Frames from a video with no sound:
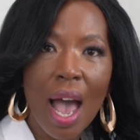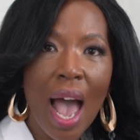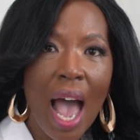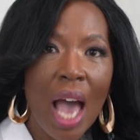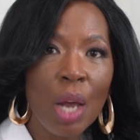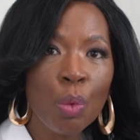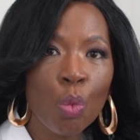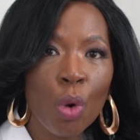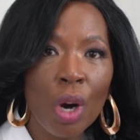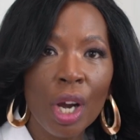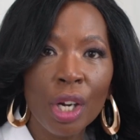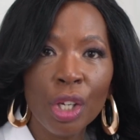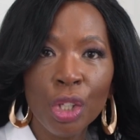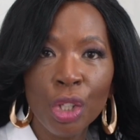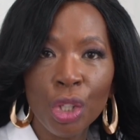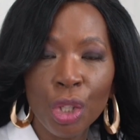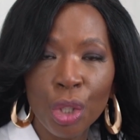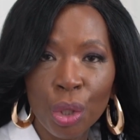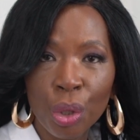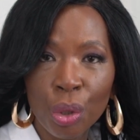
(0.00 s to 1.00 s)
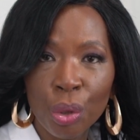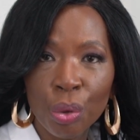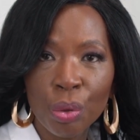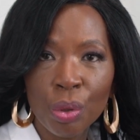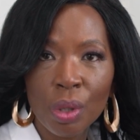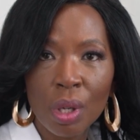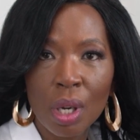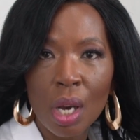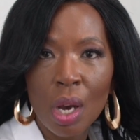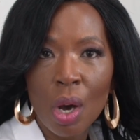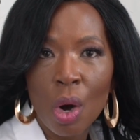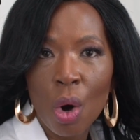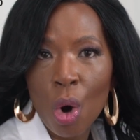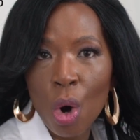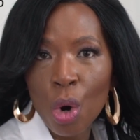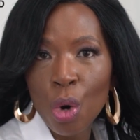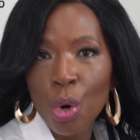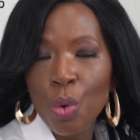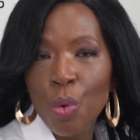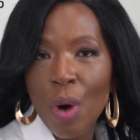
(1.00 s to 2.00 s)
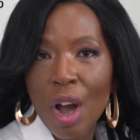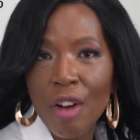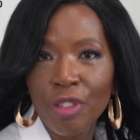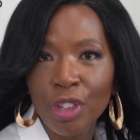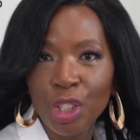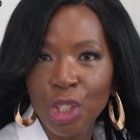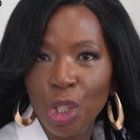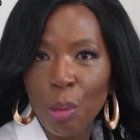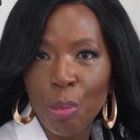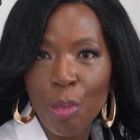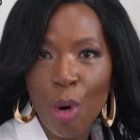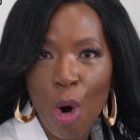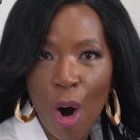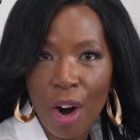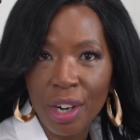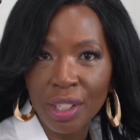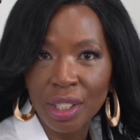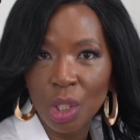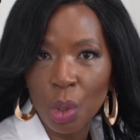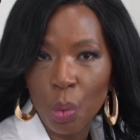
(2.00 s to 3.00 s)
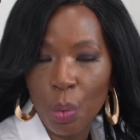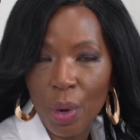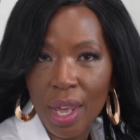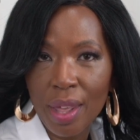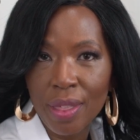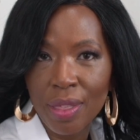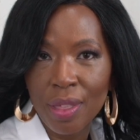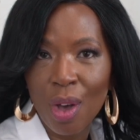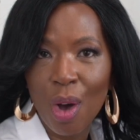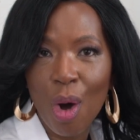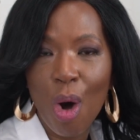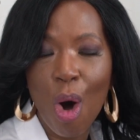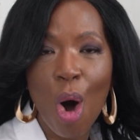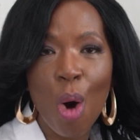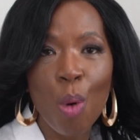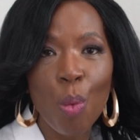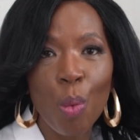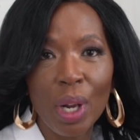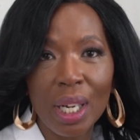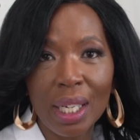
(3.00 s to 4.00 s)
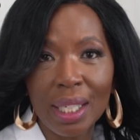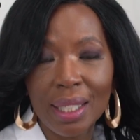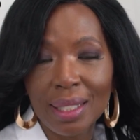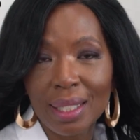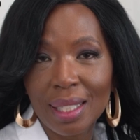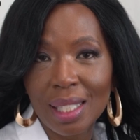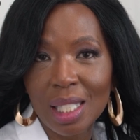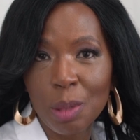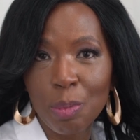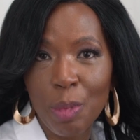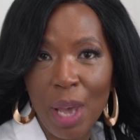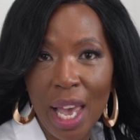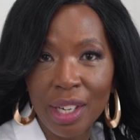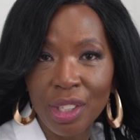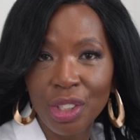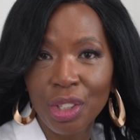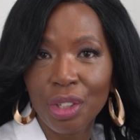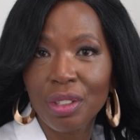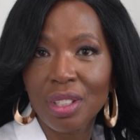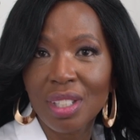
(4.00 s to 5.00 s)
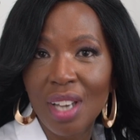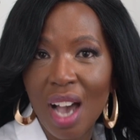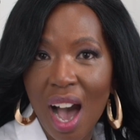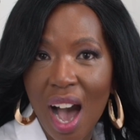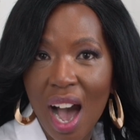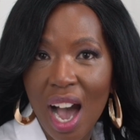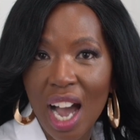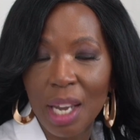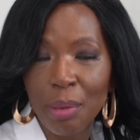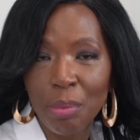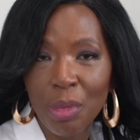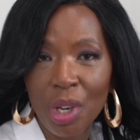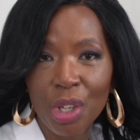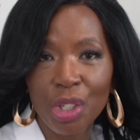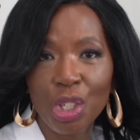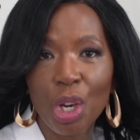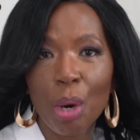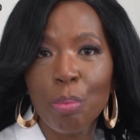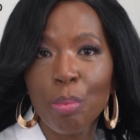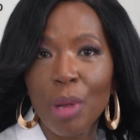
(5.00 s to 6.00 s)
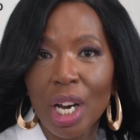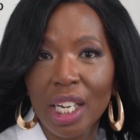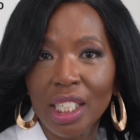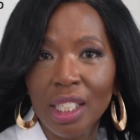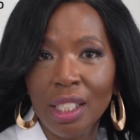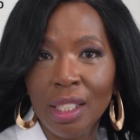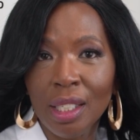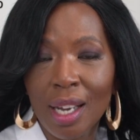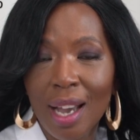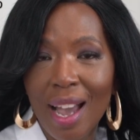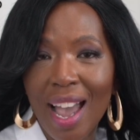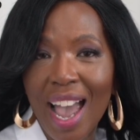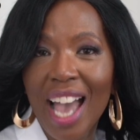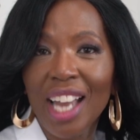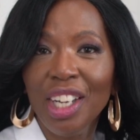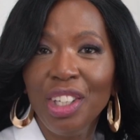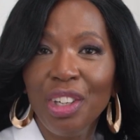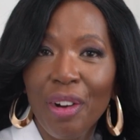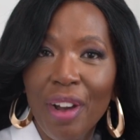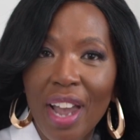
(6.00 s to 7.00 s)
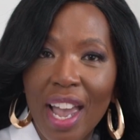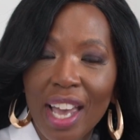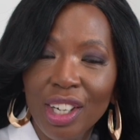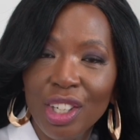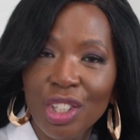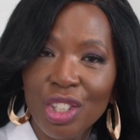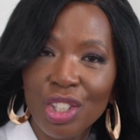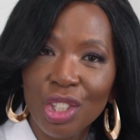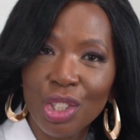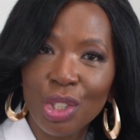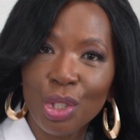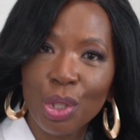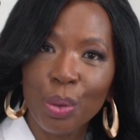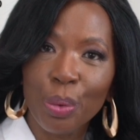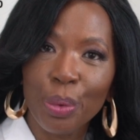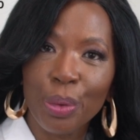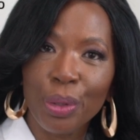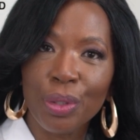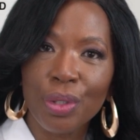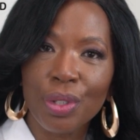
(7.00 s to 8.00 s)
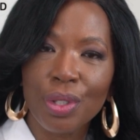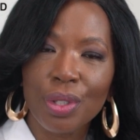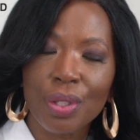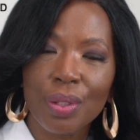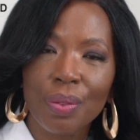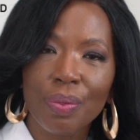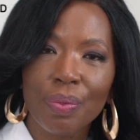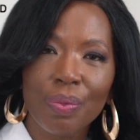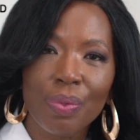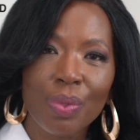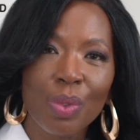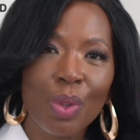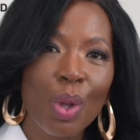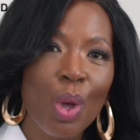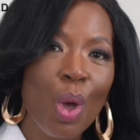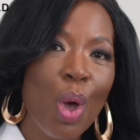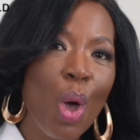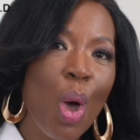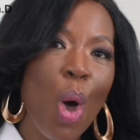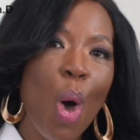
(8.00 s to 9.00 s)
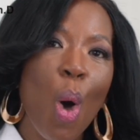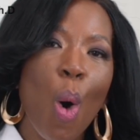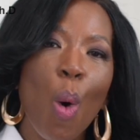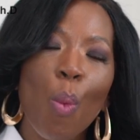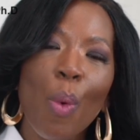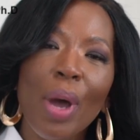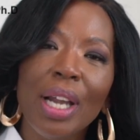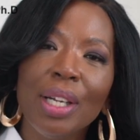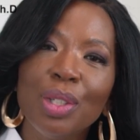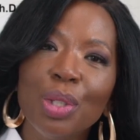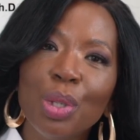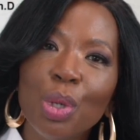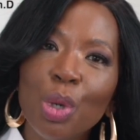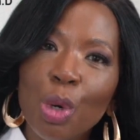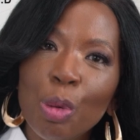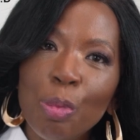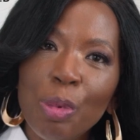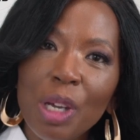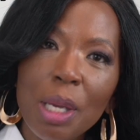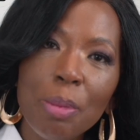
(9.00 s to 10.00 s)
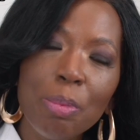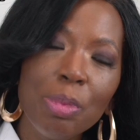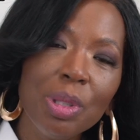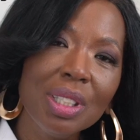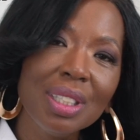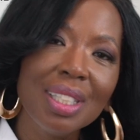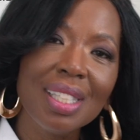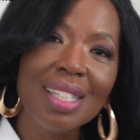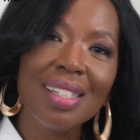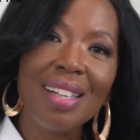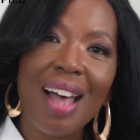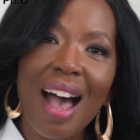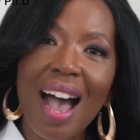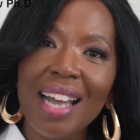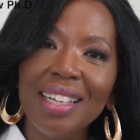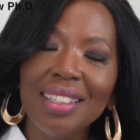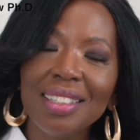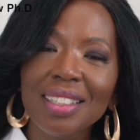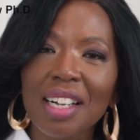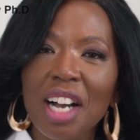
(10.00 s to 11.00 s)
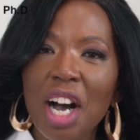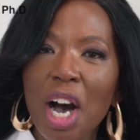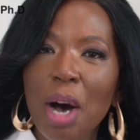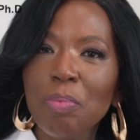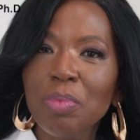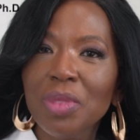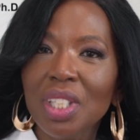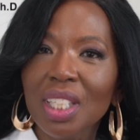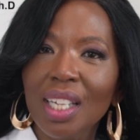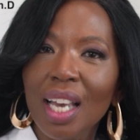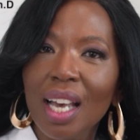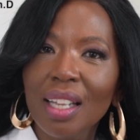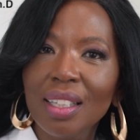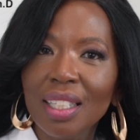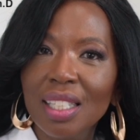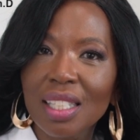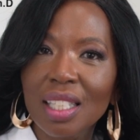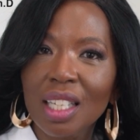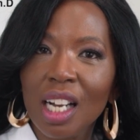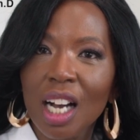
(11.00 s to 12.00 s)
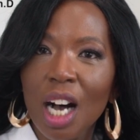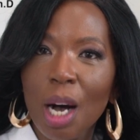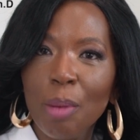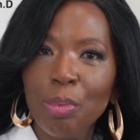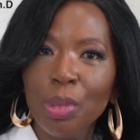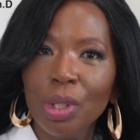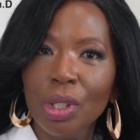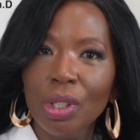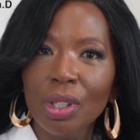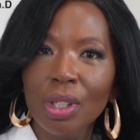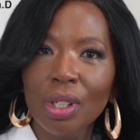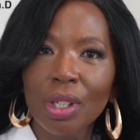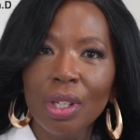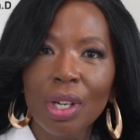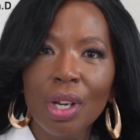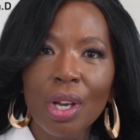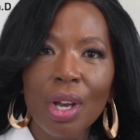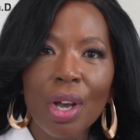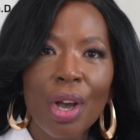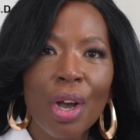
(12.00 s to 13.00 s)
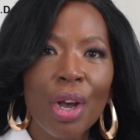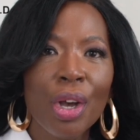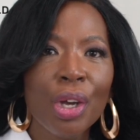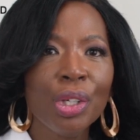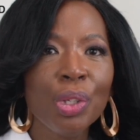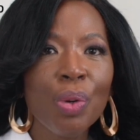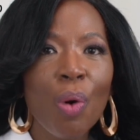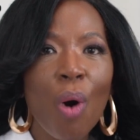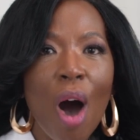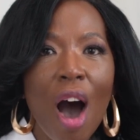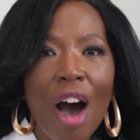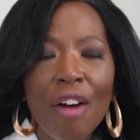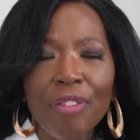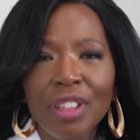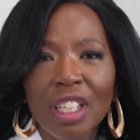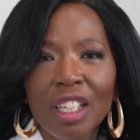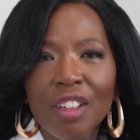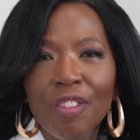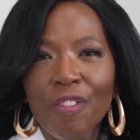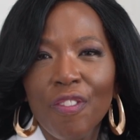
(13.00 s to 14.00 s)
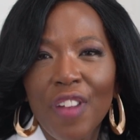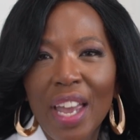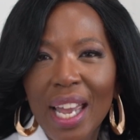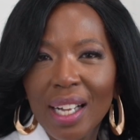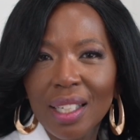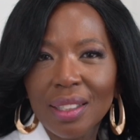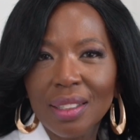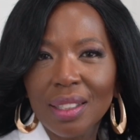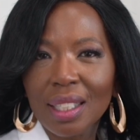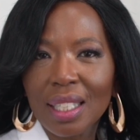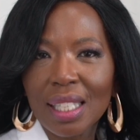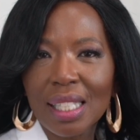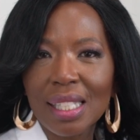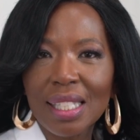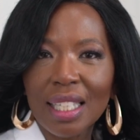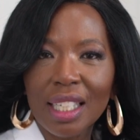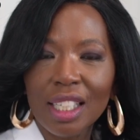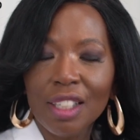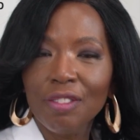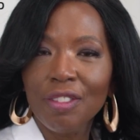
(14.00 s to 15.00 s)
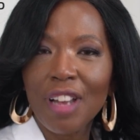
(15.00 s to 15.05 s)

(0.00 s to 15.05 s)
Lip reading: and what you or whoever you partner with are willing to spend your time, your money, and your energy towards. When two people decide to come together as a couple, you often fail to consider